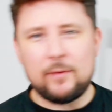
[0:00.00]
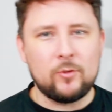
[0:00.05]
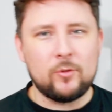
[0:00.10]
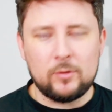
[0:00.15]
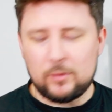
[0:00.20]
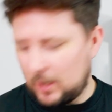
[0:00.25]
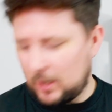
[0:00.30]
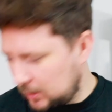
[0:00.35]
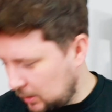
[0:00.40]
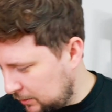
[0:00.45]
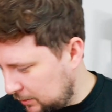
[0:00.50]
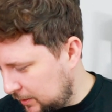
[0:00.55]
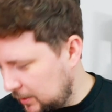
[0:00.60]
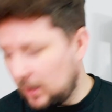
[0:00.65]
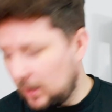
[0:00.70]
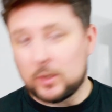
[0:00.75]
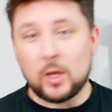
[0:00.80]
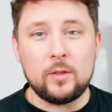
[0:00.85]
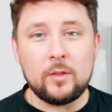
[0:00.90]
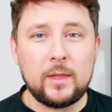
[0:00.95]
I
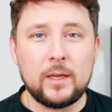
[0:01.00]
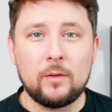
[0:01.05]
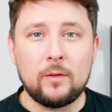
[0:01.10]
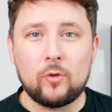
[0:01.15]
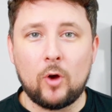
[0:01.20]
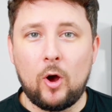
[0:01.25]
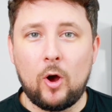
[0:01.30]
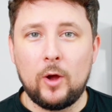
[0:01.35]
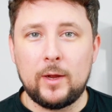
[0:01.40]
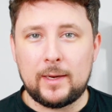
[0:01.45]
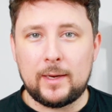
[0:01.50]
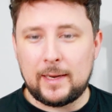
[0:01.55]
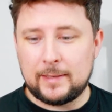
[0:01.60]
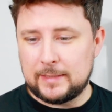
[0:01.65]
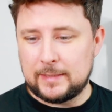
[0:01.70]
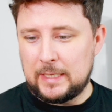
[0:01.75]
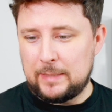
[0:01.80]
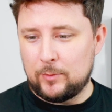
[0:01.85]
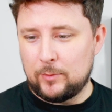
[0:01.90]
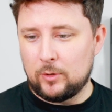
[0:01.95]
don't think I've got
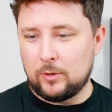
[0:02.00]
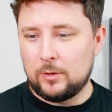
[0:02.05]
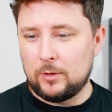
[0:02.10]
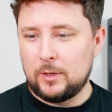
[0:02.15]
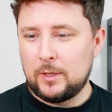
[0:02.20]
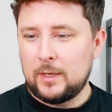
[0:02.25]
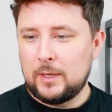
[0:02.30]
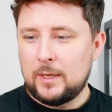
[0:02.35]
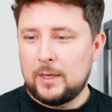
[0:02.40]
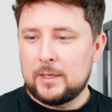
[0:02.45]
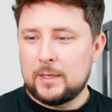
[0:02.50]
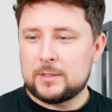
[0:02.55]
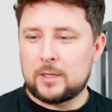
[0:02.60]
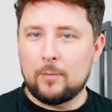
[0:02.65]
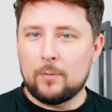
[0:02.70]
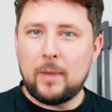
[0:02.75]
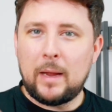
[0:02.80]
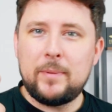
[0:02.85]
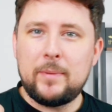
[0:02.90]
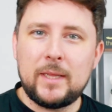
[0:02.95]
Ironclad anymore.
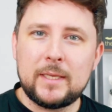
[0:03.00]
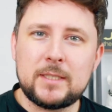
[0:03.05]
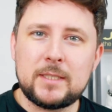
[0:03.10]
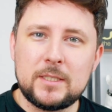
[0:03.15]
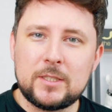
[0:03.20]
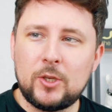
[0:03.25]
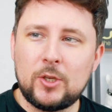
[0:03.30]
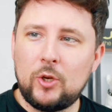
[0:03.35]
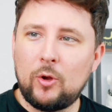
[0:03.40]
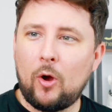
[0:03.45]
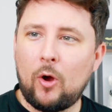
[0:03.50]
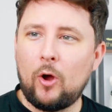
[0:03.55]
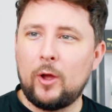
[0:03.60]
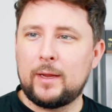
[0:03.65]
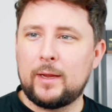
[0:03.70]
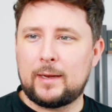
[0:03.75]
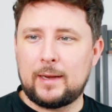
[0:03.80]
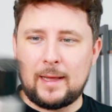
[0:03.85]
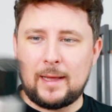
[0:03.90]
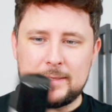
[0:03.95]
So maybe this is the new
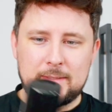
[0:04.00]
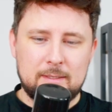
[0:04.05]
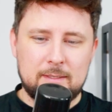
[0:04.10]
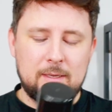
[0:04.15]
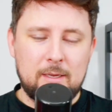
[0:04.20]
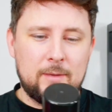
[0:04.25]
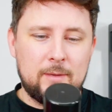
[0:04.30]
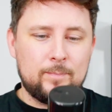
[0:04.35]
Ironclad.